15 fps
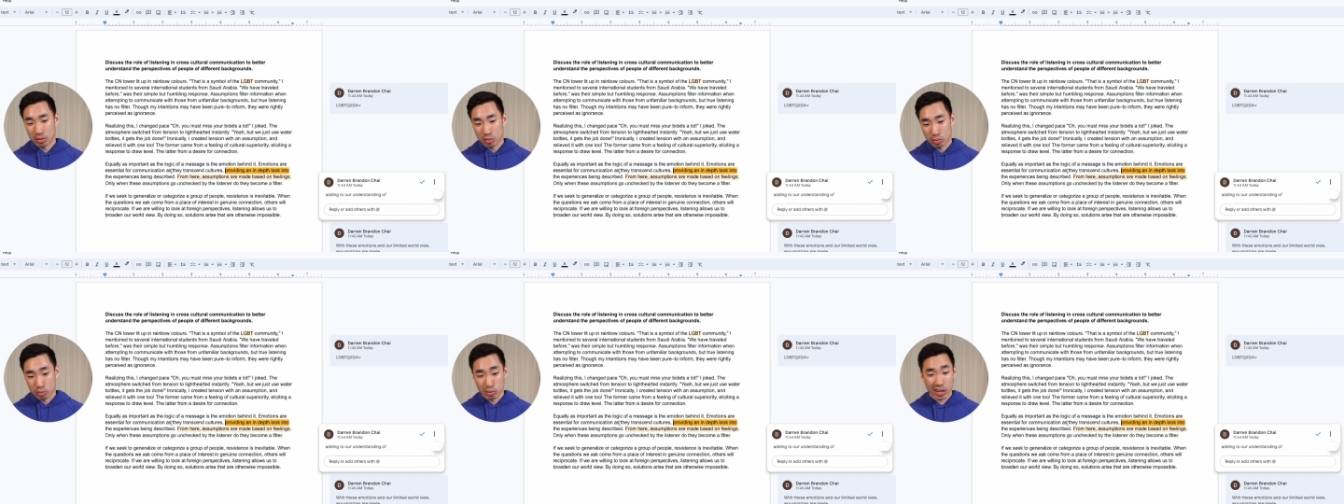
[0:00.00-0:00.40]

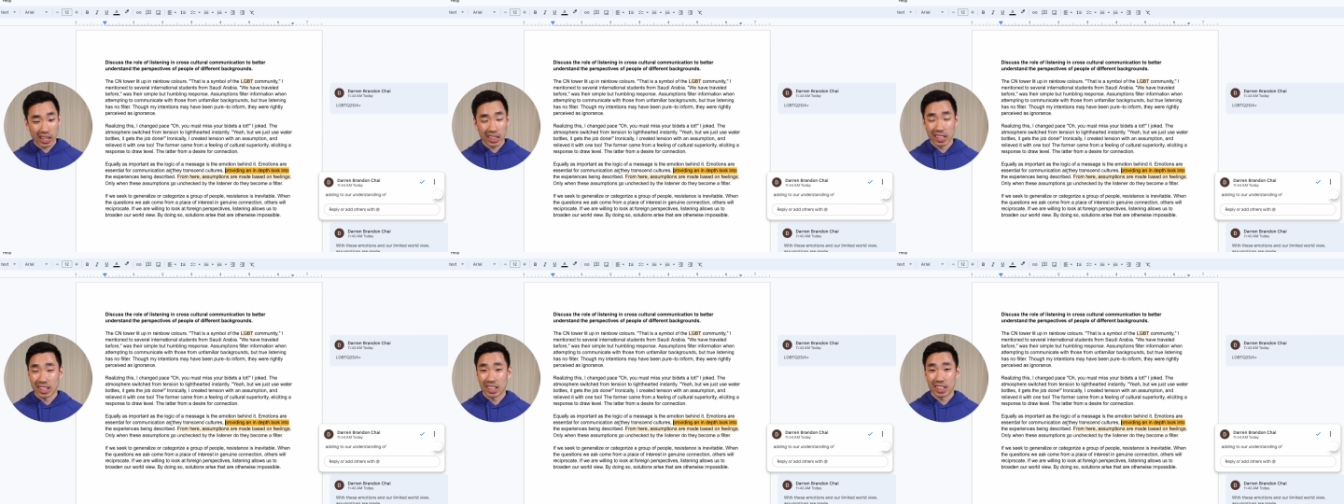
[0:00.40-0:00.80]

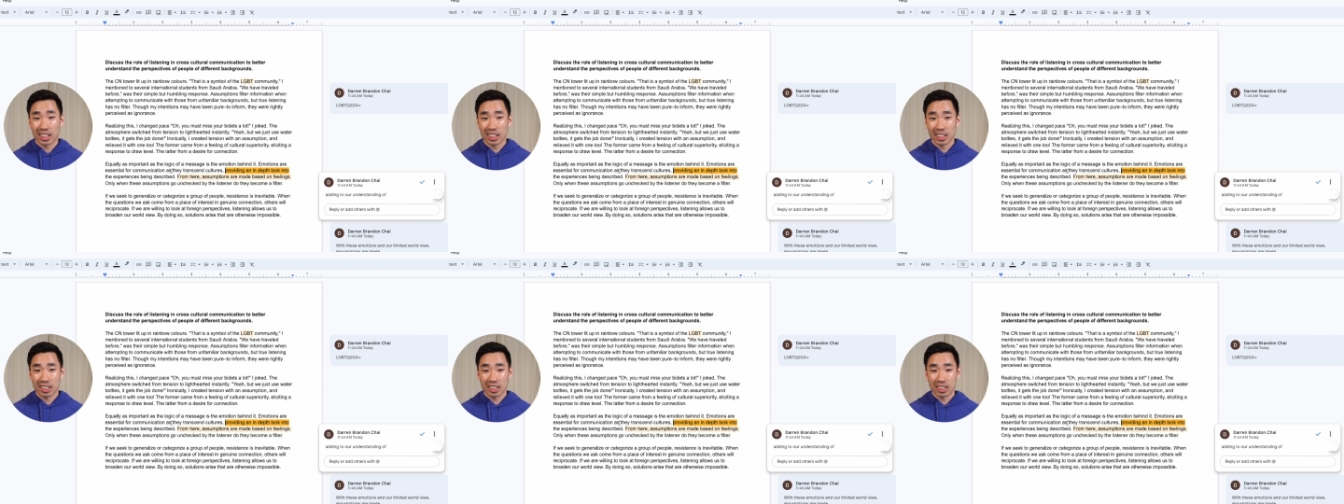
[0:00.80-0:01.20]

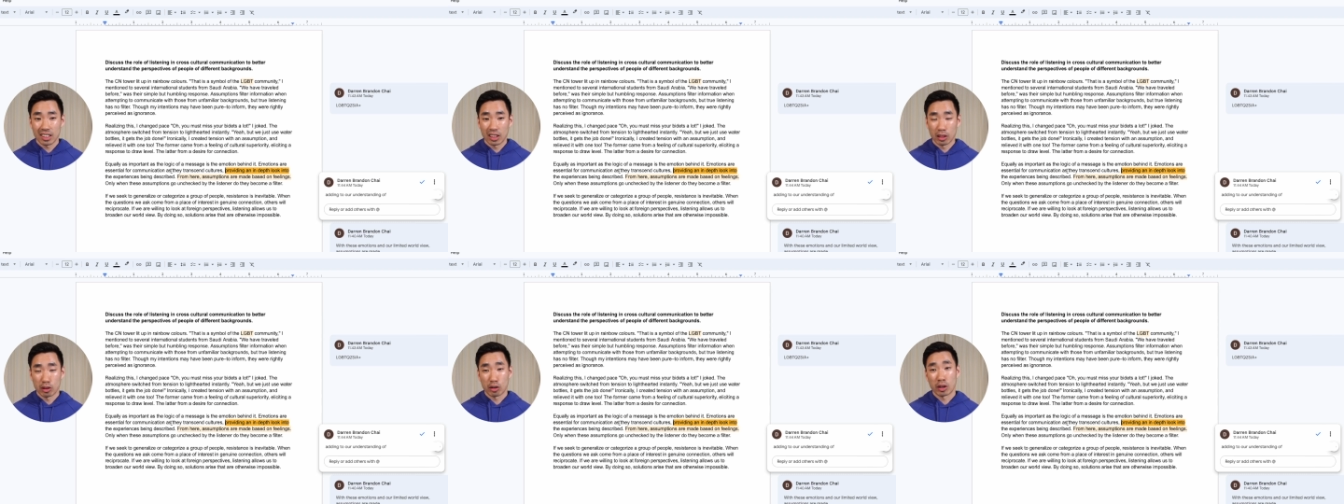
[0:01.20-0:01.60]
really
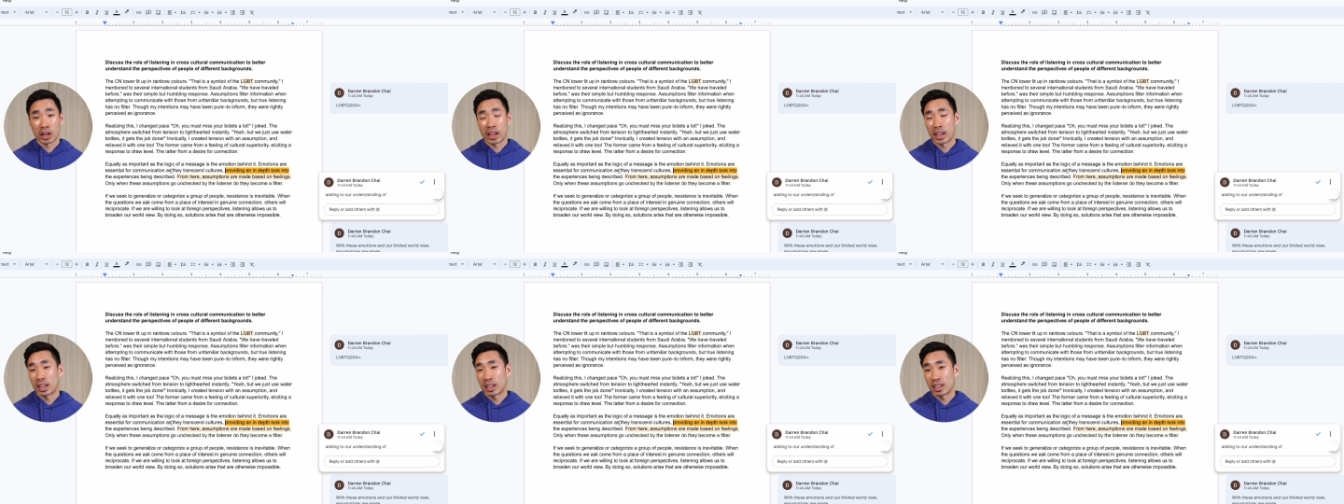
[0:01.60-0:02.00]

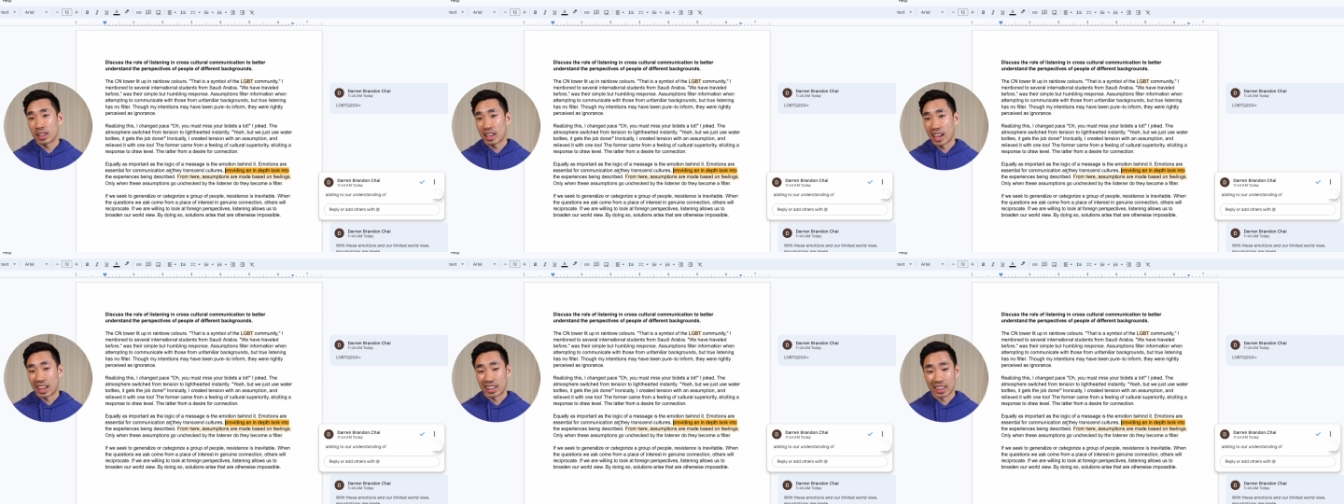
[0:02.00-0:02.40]
learning
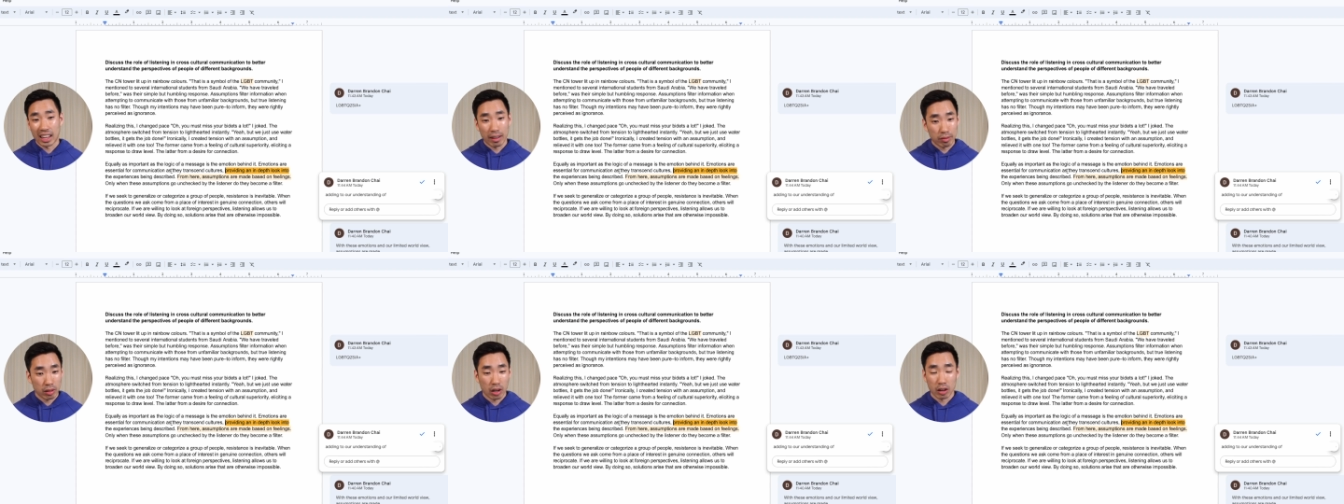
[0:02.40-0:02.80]
and
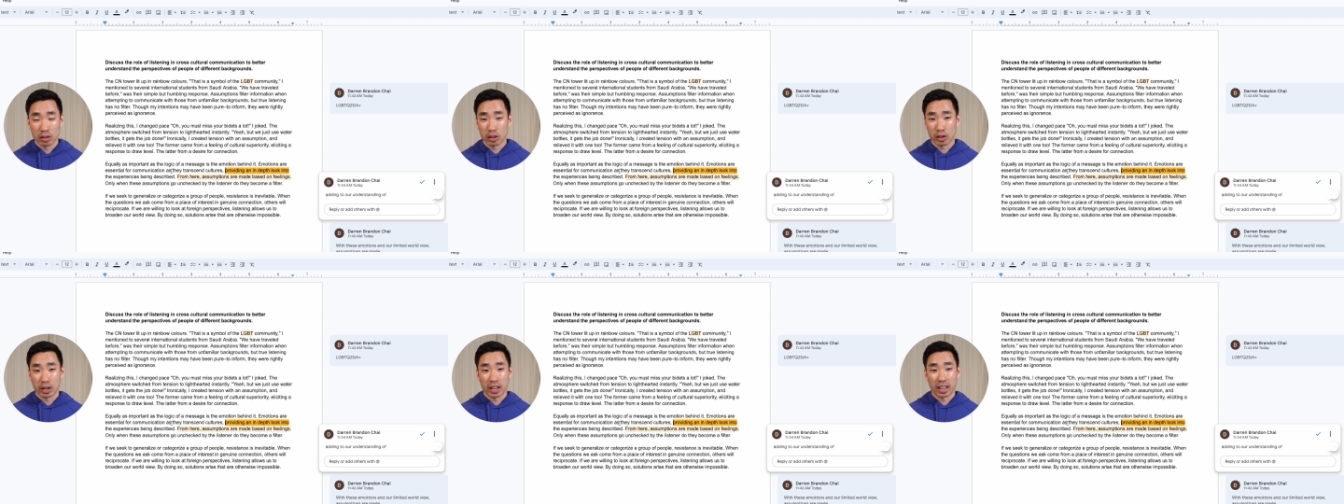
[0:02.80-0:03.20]
lifelong
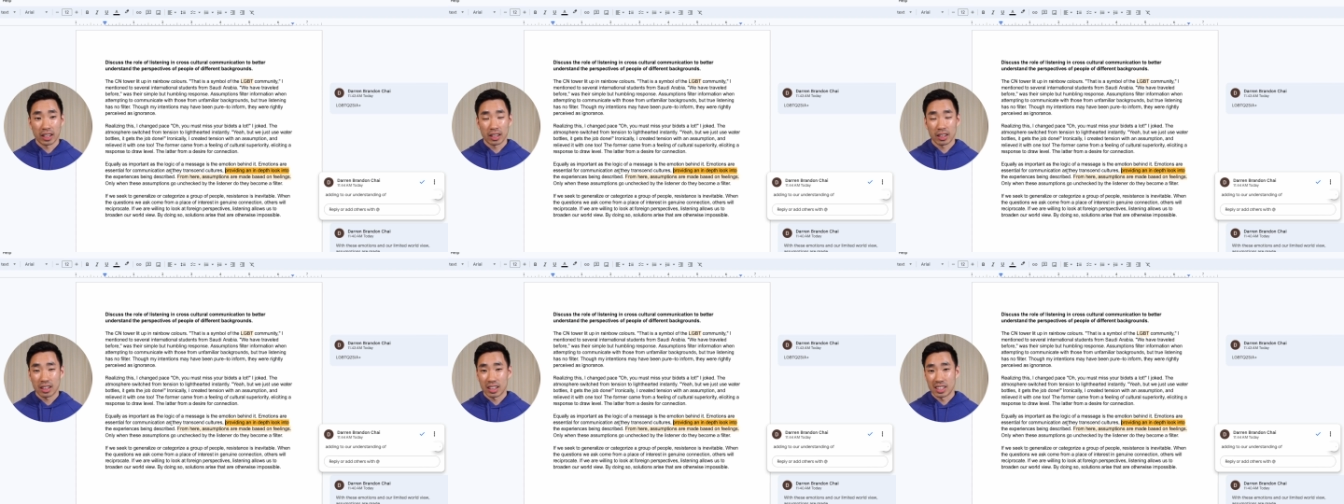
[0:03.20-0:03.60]

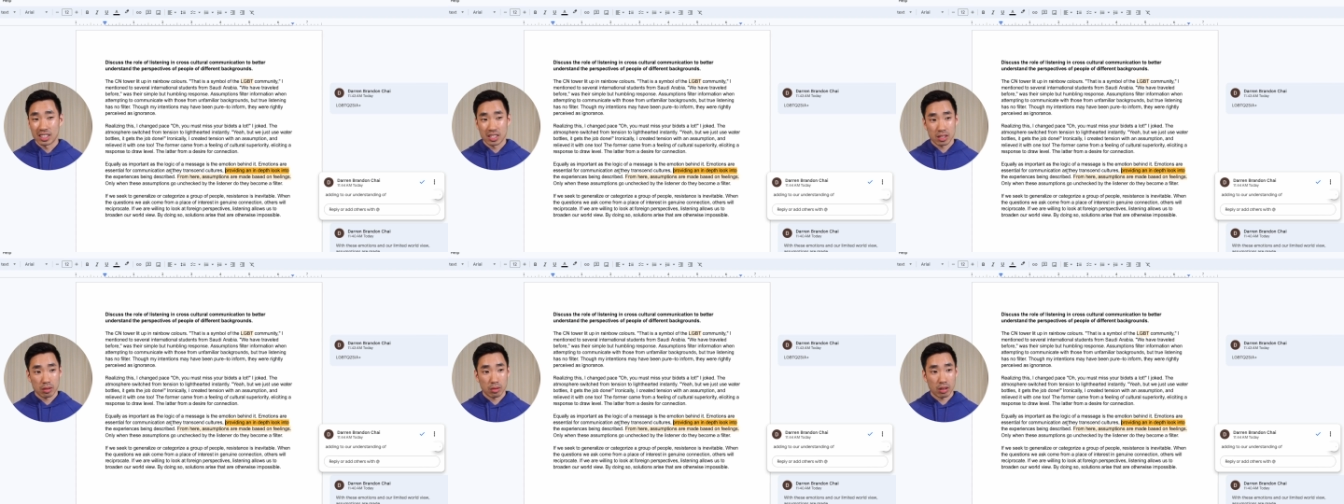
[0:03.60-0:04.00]
learning
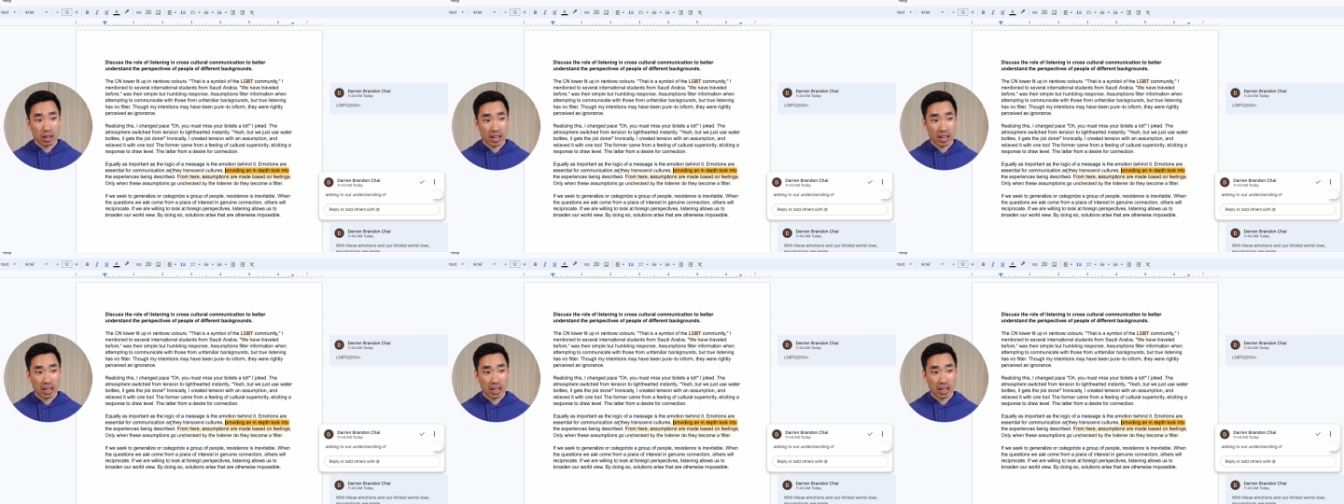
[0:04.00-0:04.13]
is